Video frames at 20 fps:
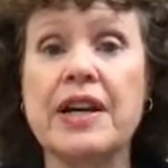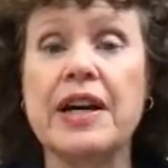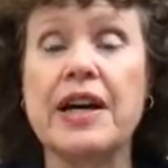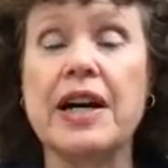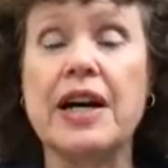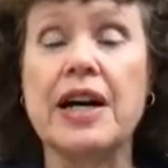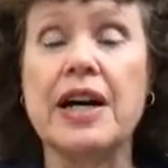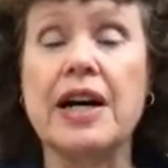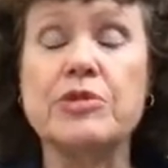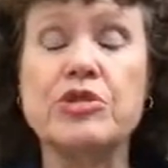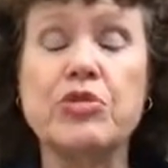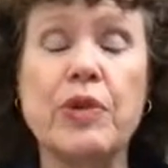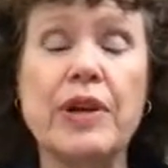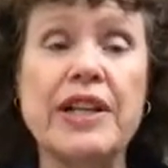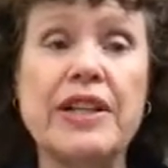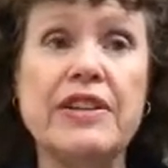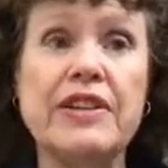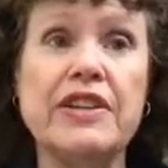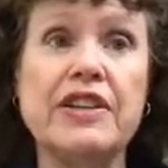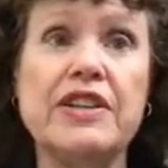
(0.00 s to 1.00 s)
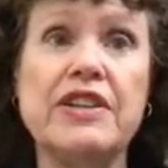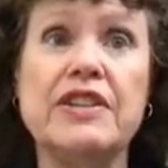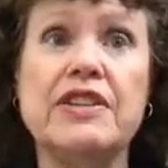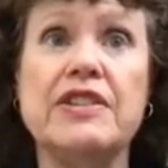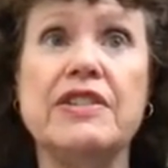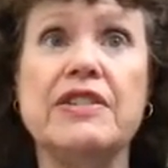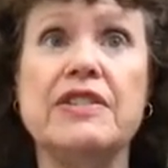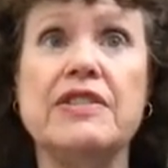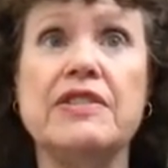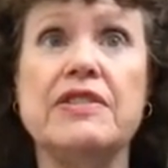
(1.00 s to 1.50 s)

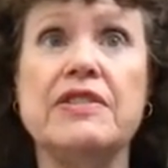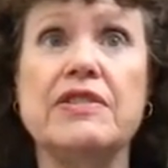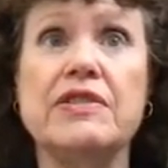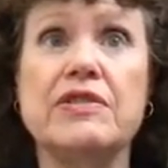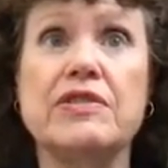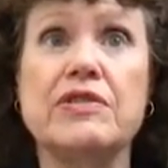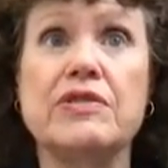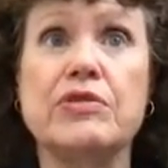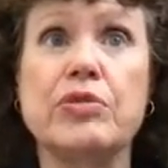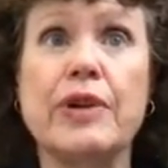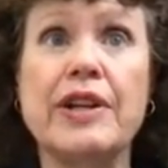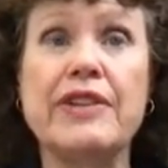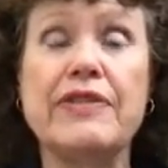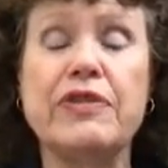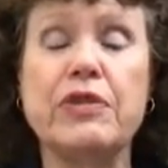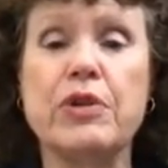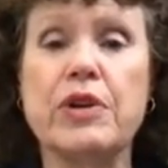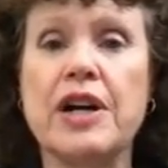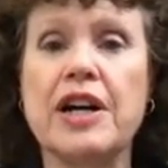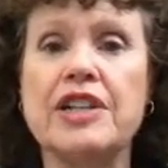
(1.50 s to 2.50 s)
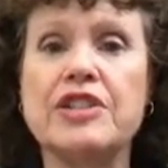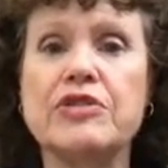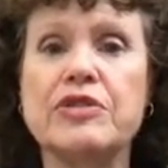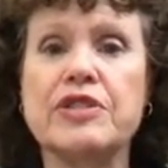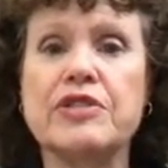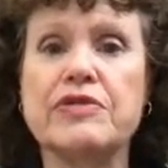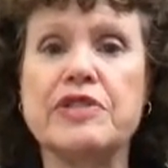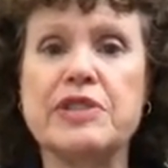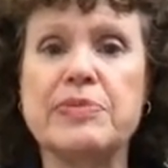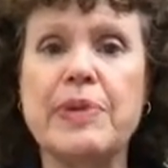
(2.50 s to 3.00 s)

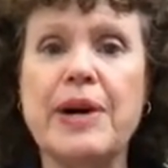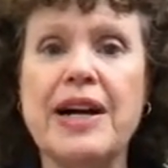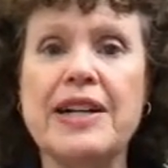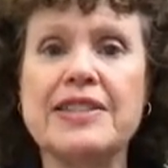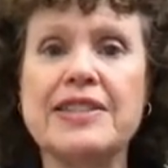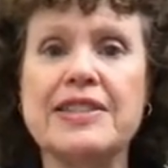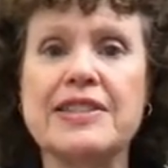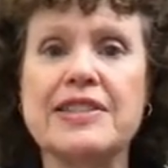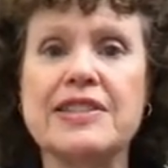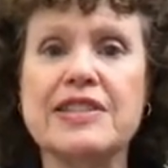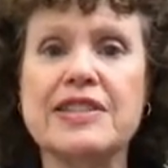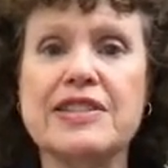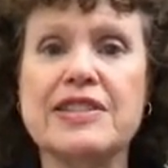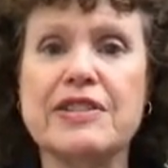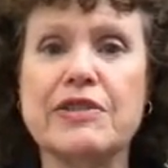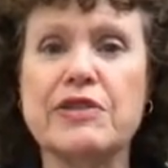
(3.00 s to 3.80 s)
2,400 responses.